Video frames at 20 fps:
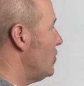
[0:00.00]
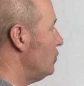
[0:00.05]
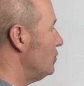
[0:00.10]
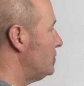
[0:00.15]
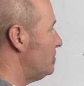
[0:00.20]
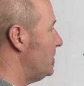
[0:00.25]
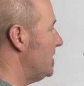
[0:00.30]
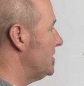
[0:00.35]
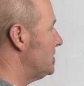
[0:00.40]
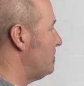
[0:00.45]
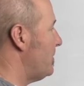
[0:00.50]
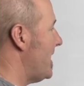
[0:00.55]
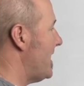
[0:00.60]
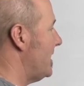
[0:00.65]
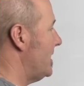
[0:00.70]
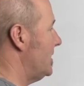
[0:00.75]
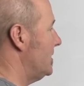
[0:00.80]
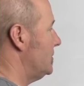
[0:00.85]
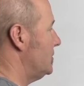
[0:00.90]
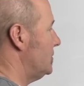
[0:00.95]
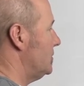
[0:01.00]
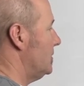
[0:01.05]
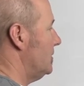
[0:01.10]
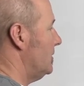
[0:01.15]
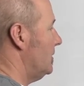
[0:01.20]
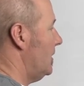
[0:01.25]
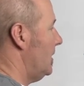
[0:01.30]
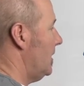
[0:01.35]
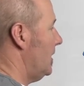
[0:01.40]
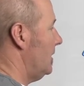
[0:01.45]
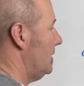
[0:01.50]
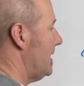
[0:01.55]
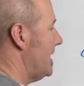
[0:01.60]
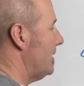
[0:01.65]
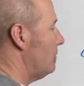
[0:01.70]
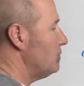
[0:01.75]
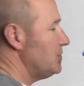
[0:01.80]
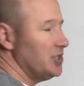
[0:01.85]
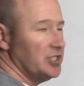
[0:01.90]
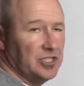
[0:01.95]
you speak Spanish.
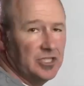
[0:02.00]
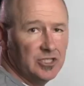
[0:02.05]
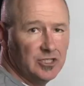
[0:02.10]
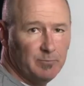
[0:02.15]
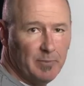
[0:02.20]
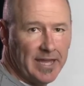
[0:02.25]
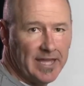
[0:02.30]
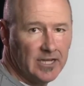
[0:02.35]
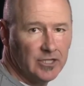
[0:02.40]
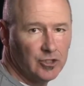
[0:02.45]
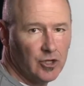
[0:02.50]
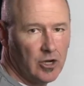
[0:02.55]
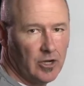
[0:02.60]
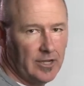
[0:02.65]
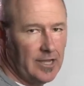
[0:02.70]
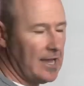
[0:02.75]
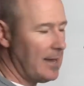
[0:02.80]
Languages in Spanish aren't